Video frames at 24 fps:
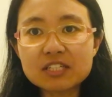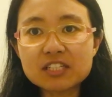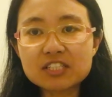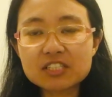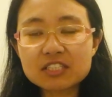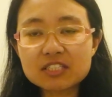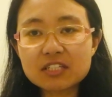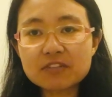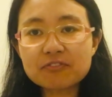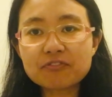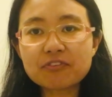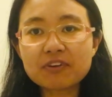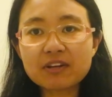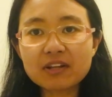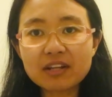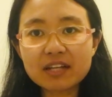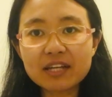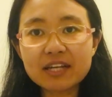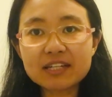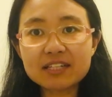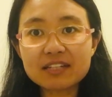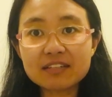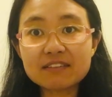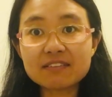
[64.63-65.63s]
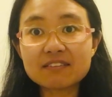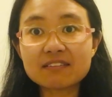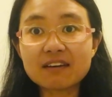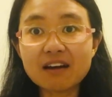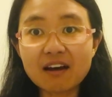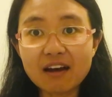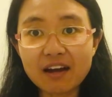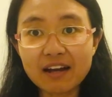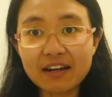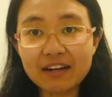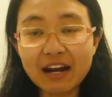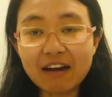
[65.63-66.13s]
is differently
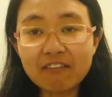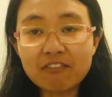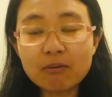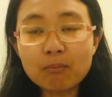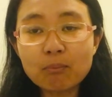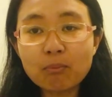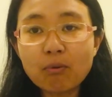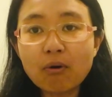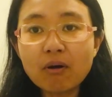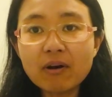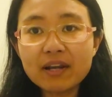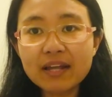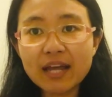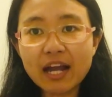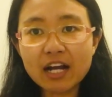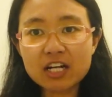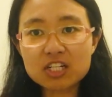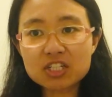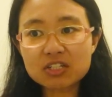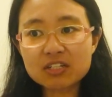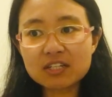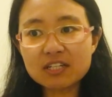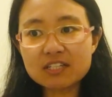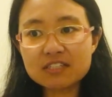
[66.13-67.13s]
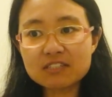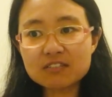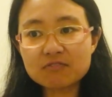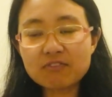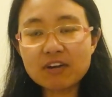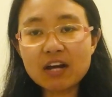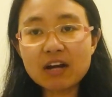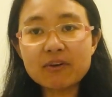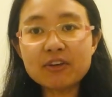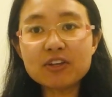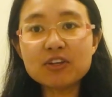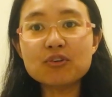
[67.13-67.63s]
designed. Our body actually is
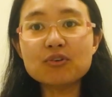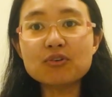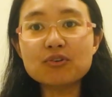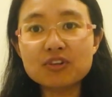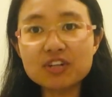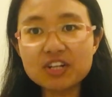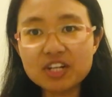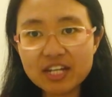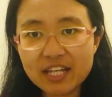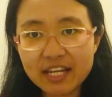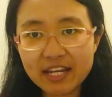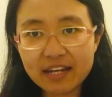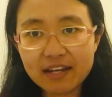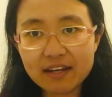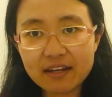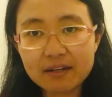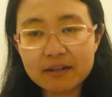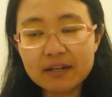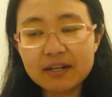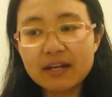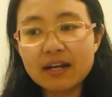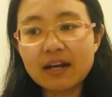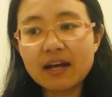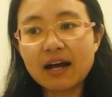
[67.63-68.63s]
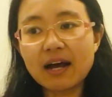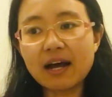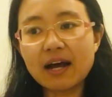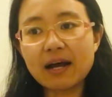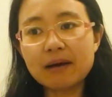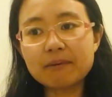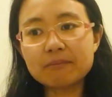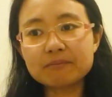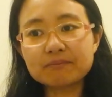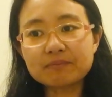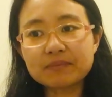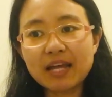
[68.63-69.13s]
very unique,
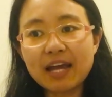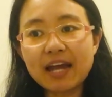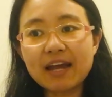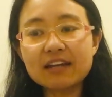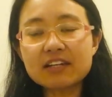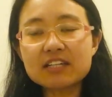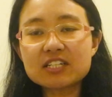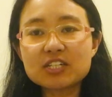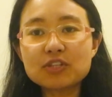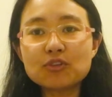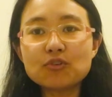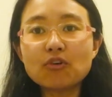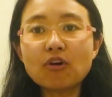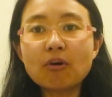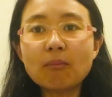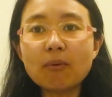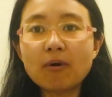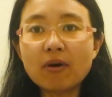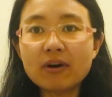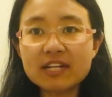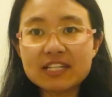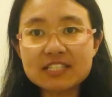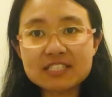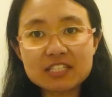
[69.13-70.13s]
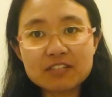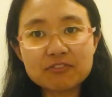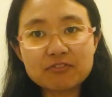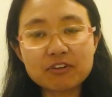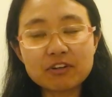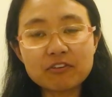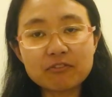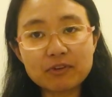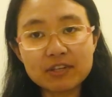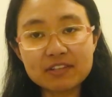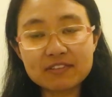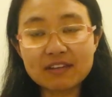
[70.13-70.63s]
and your body is
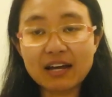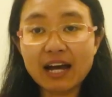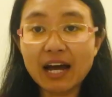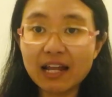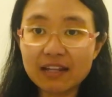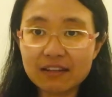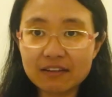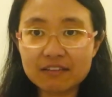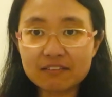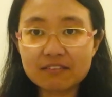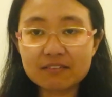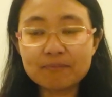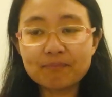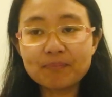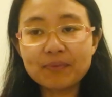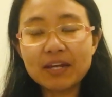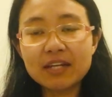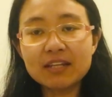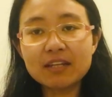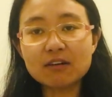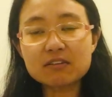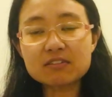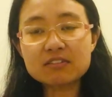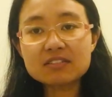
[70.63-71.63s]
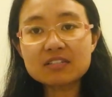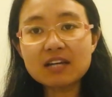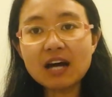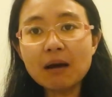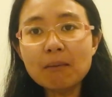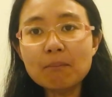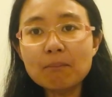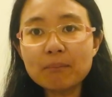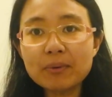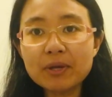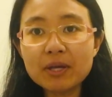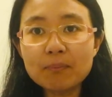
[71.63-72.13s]
different with others. Now,
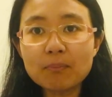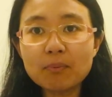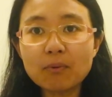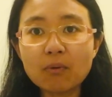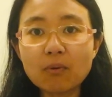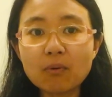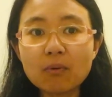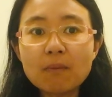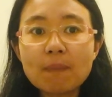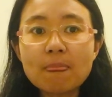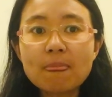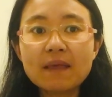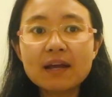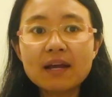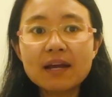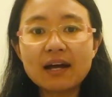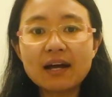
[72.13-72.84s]
some people,